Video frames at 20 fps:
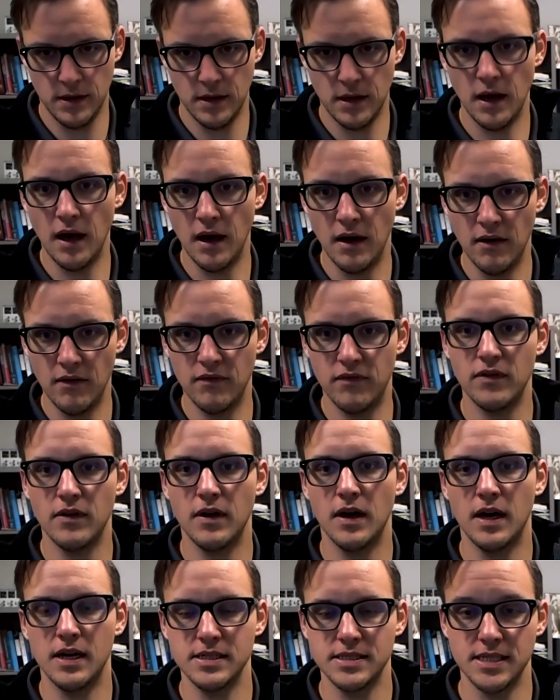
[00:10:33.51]
of
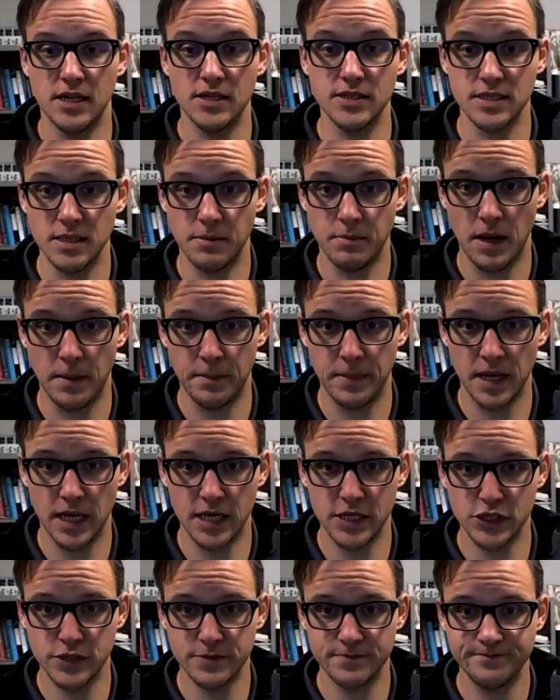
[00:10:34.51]
cells in the
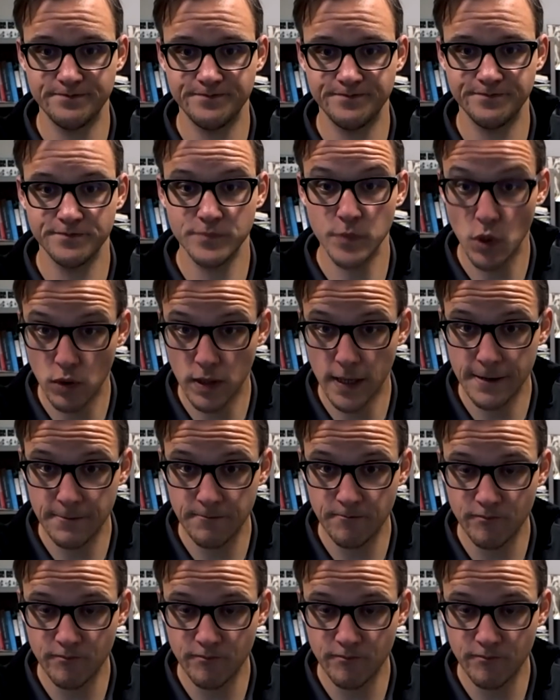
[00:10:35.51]
population. Okay.